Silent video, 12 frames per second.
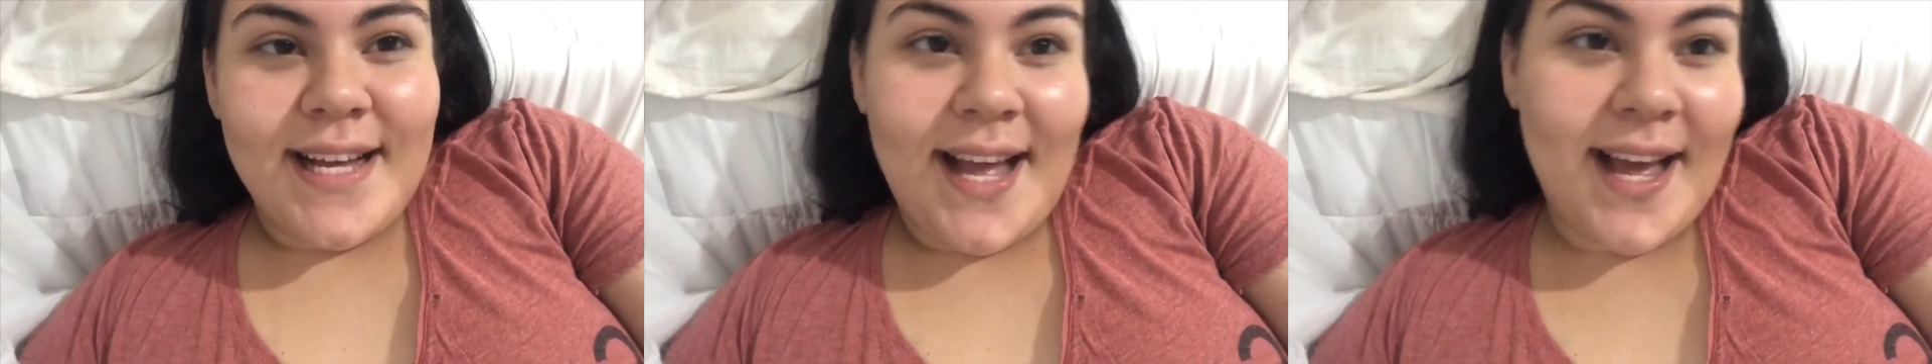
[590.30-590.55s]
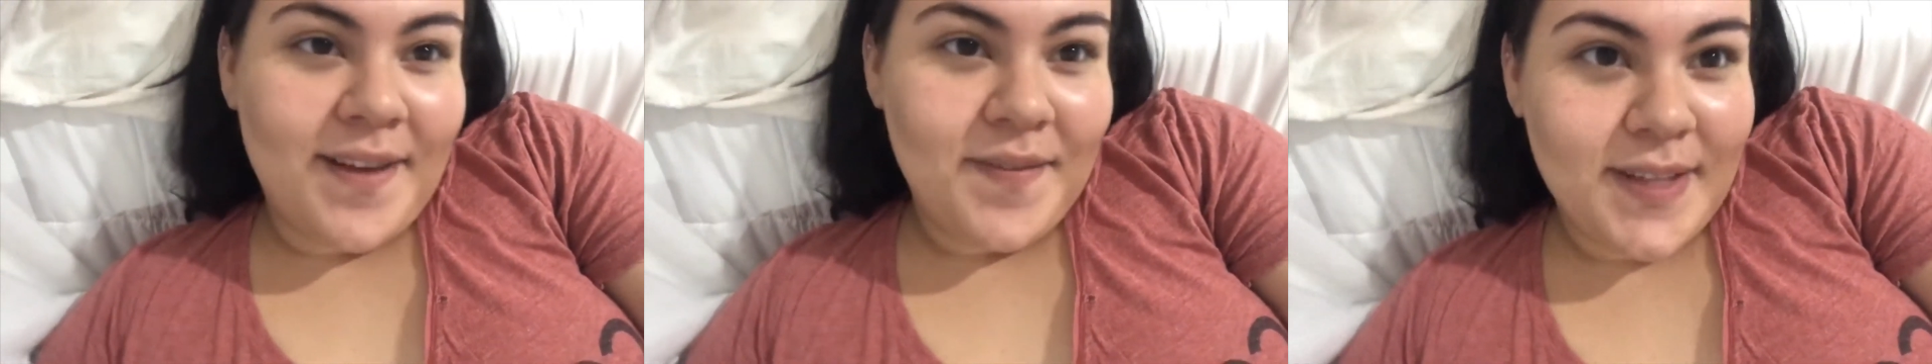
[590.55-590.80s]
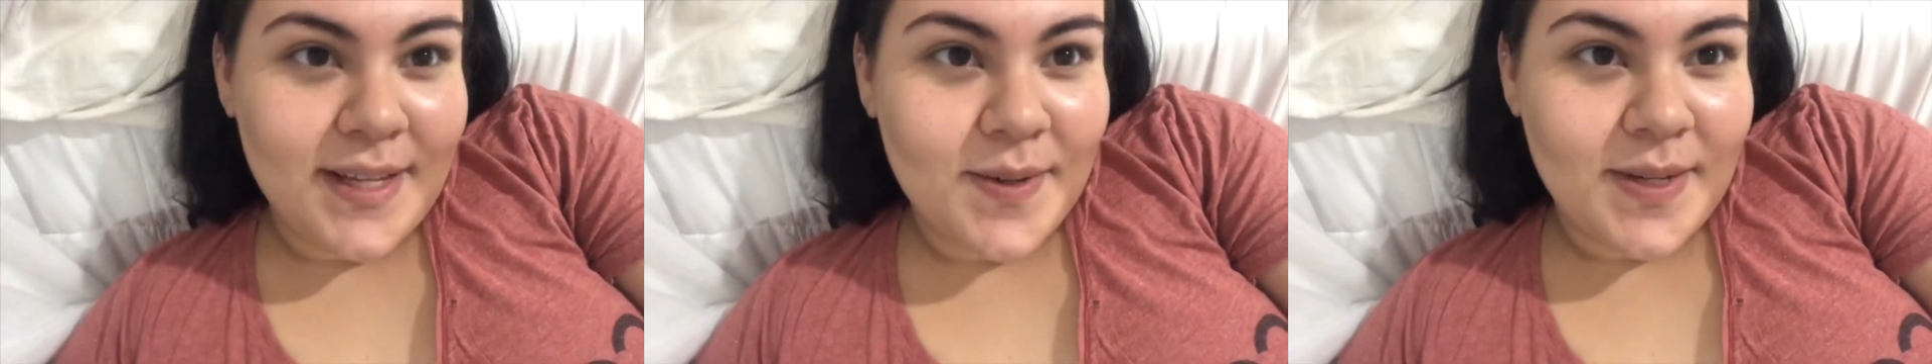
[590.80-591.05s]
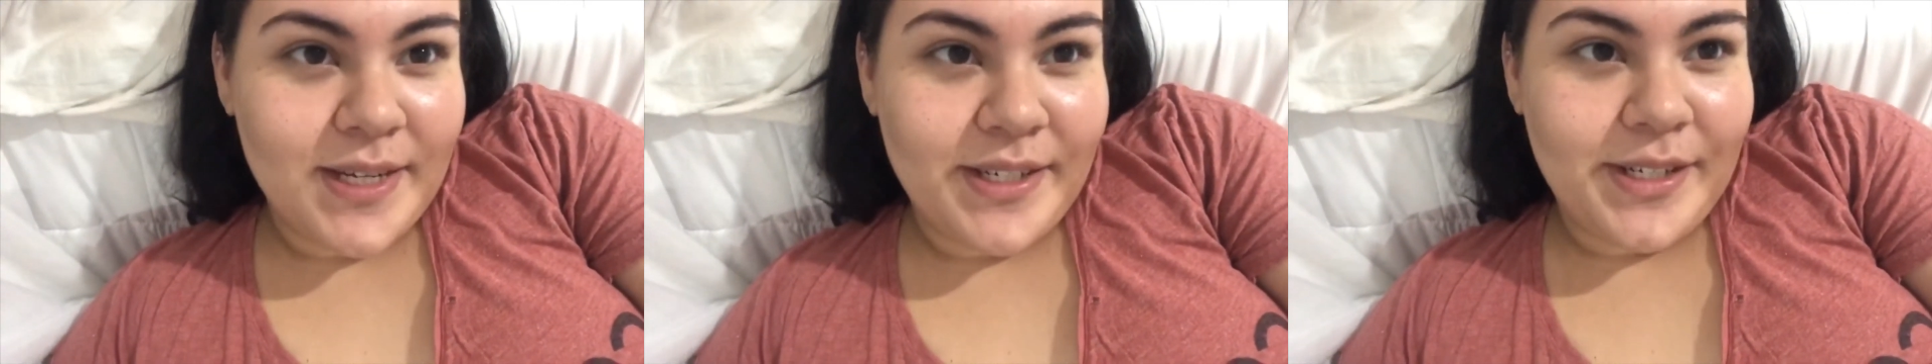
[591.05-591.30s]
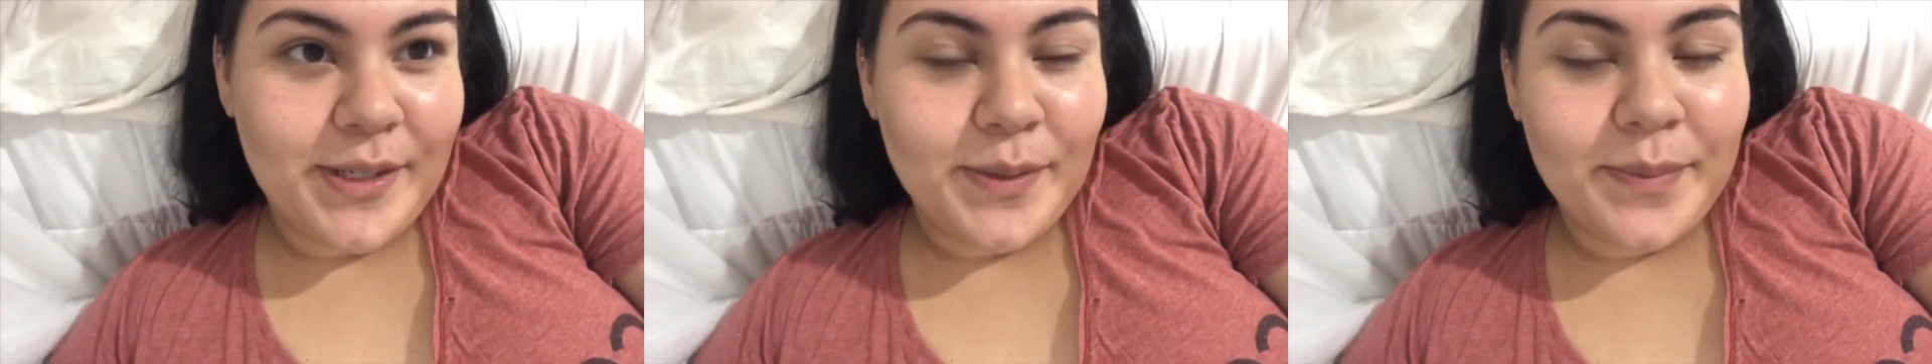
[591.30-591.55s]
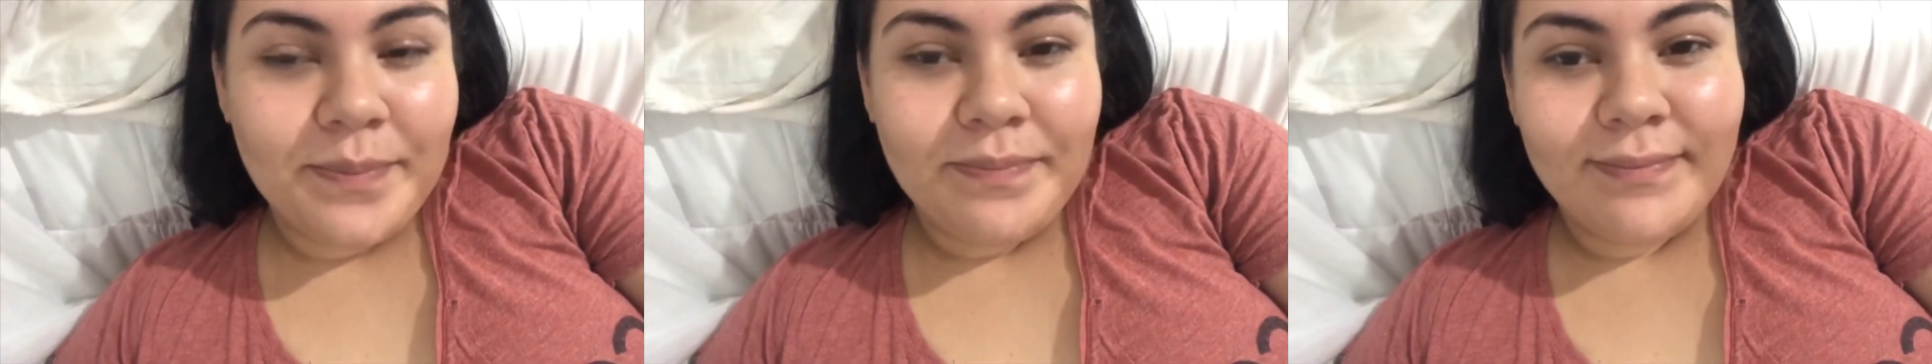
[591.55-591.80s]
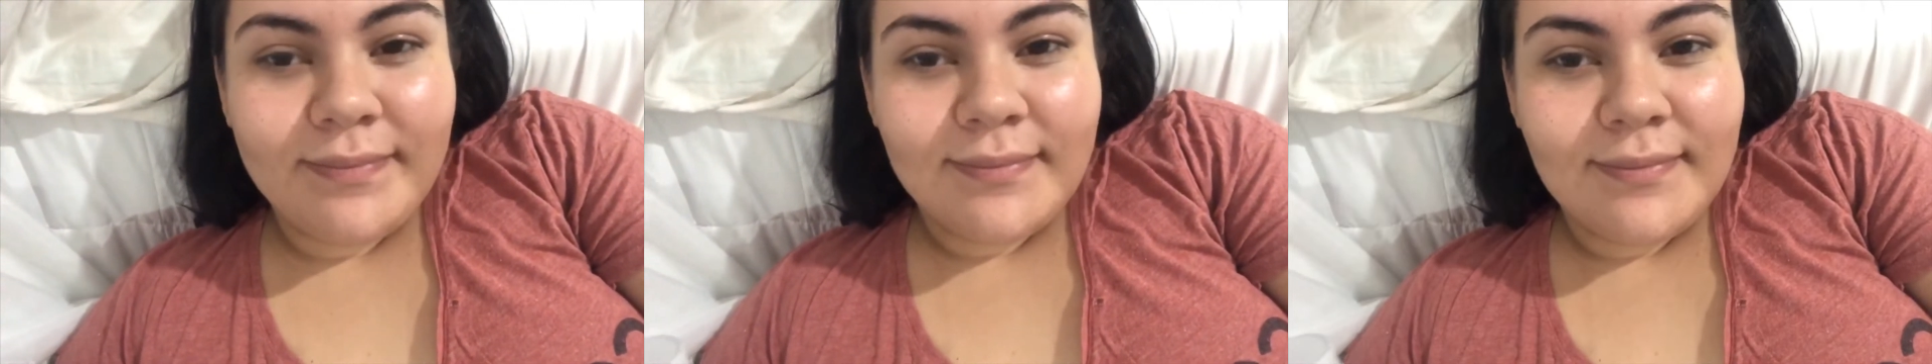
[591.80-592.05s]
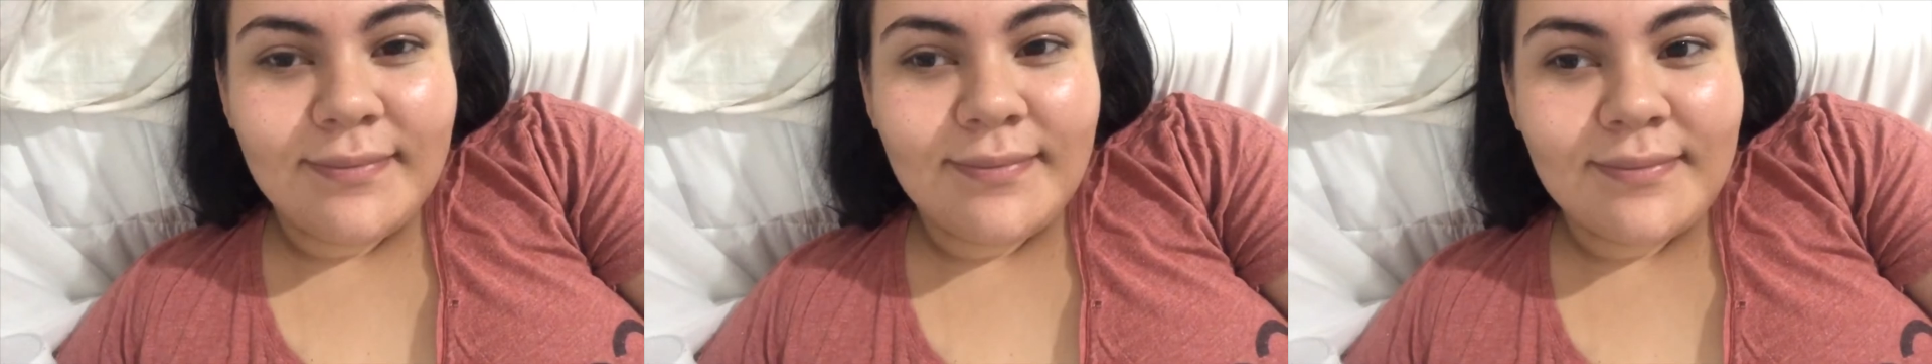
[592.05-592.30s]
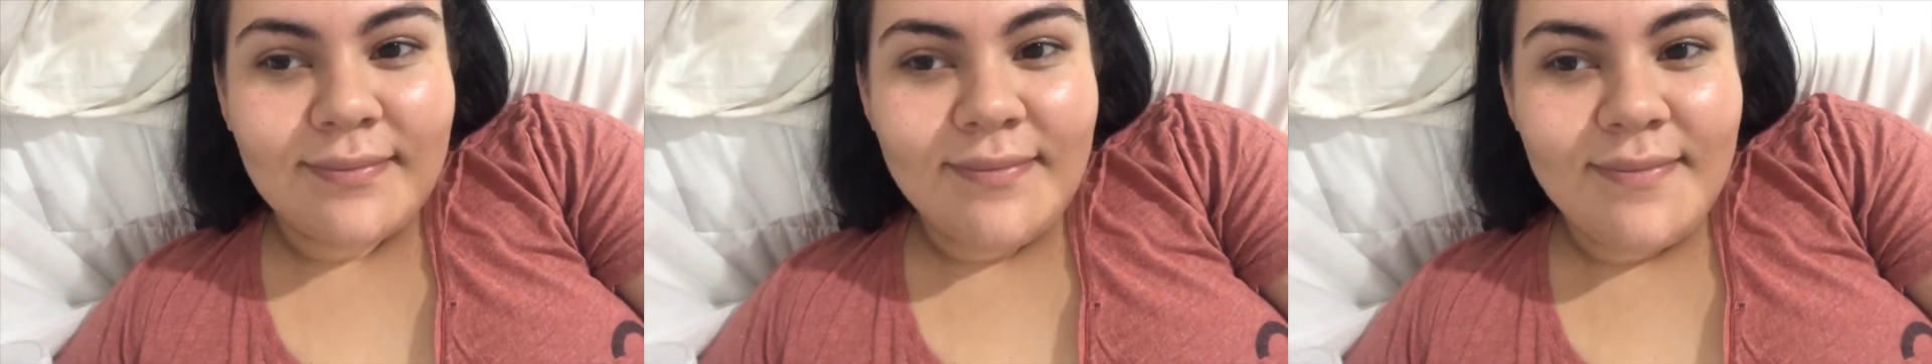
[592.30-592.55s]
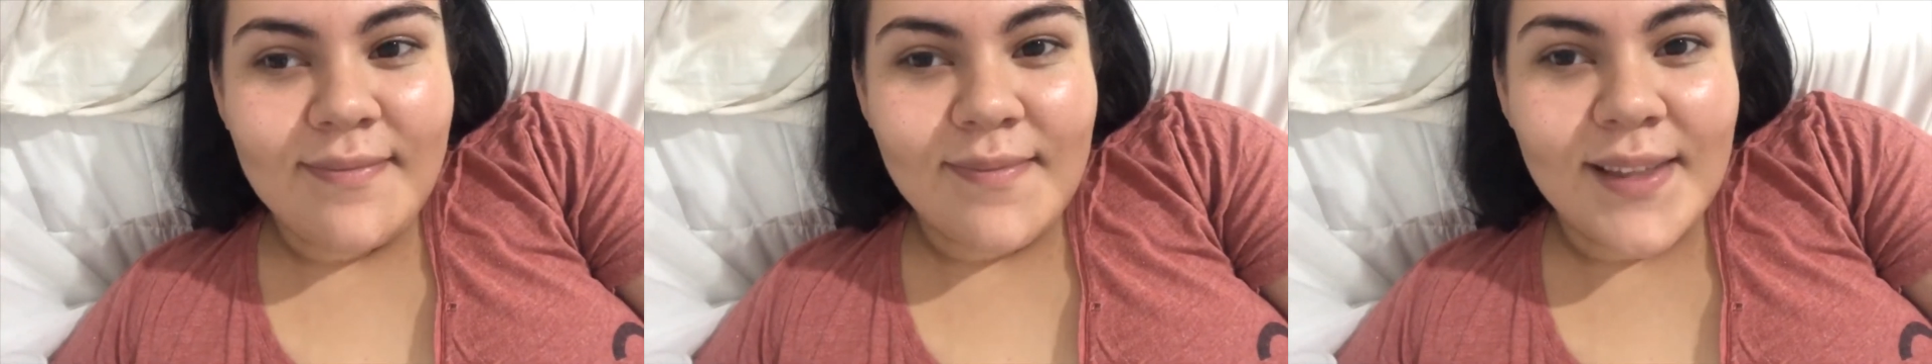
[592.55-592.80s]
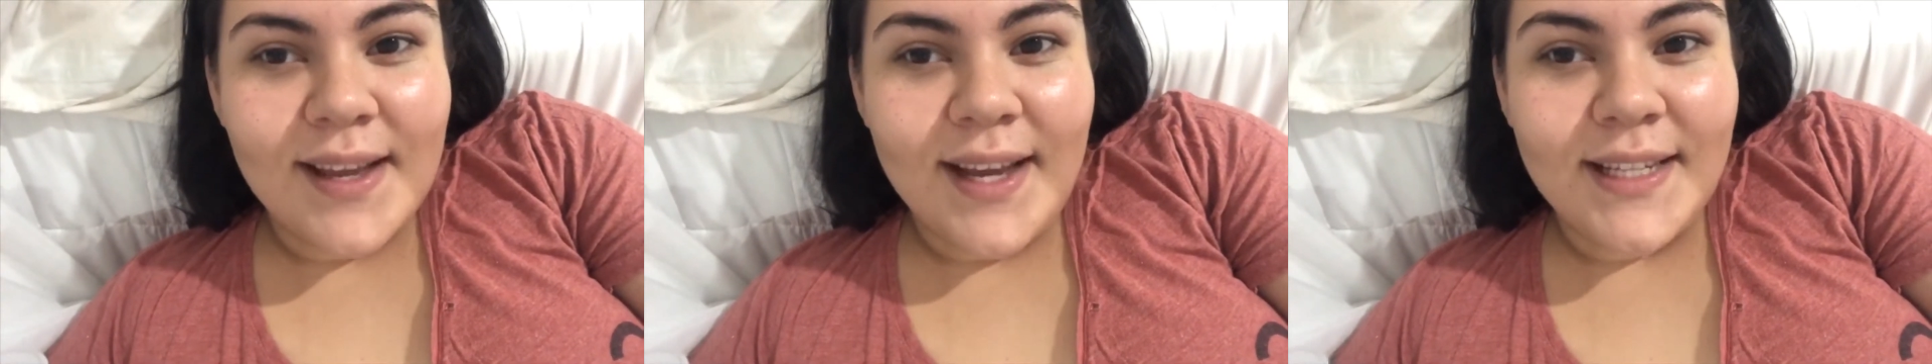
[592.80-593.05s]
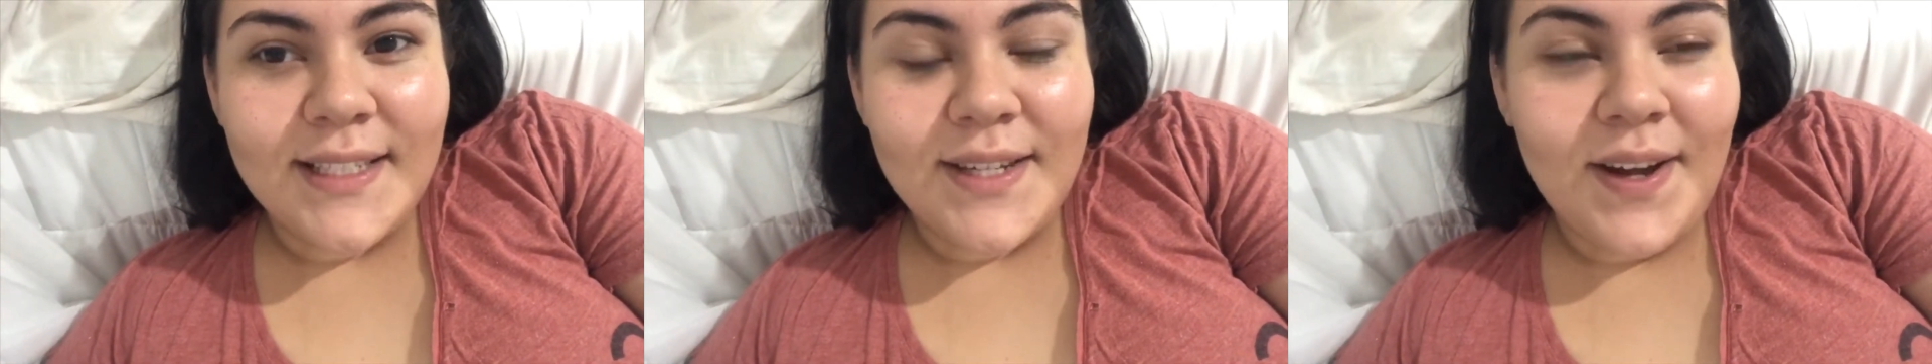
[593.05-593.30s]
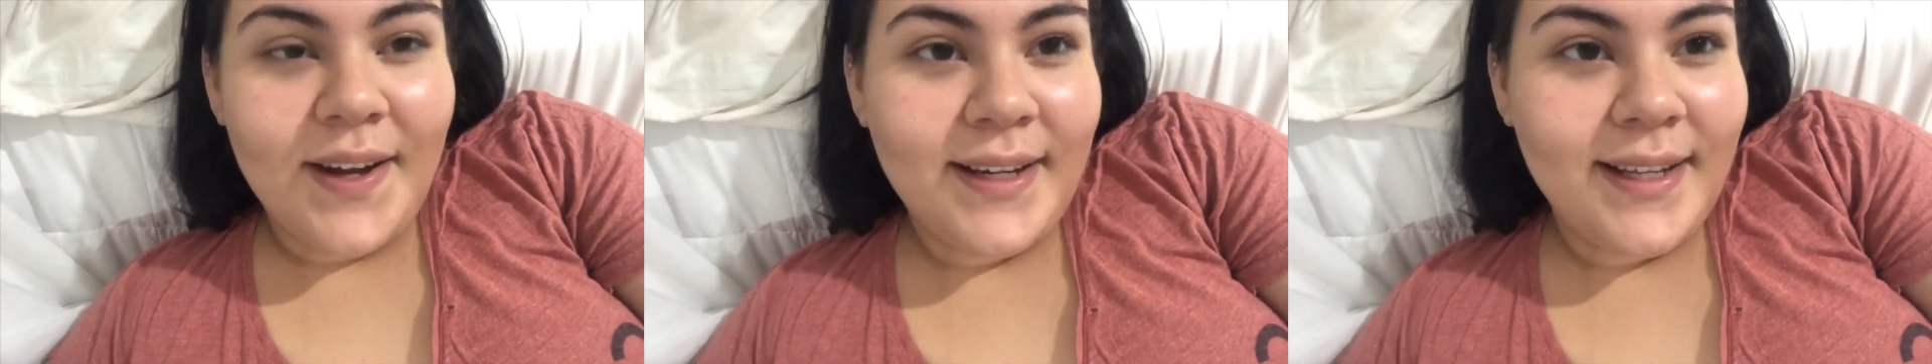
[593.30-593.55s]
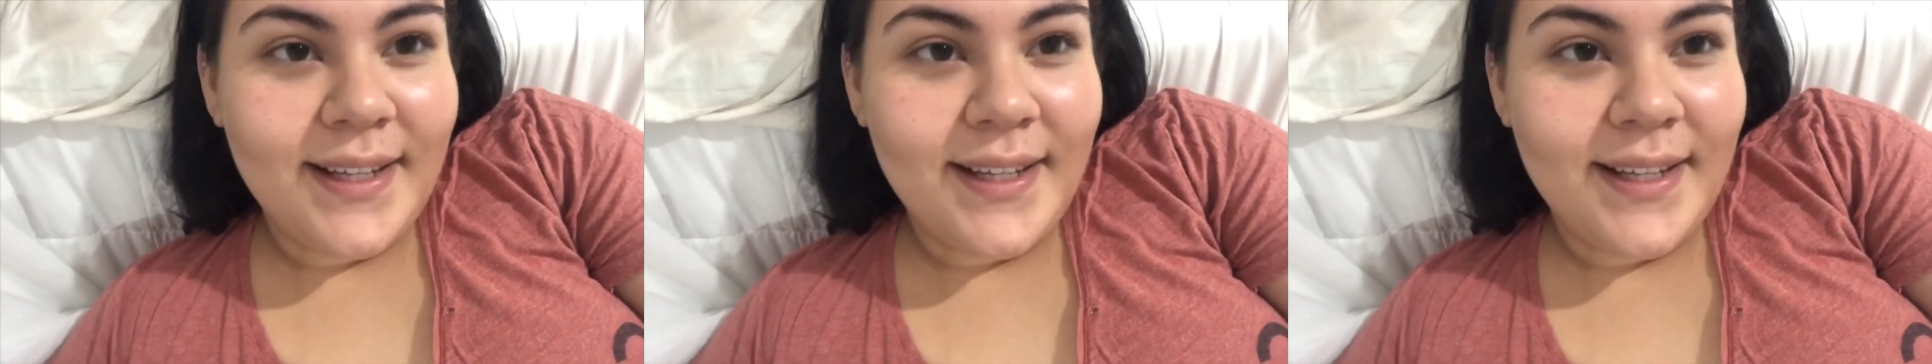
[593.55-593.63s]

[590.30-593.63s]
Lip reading: I have a little issue. I did not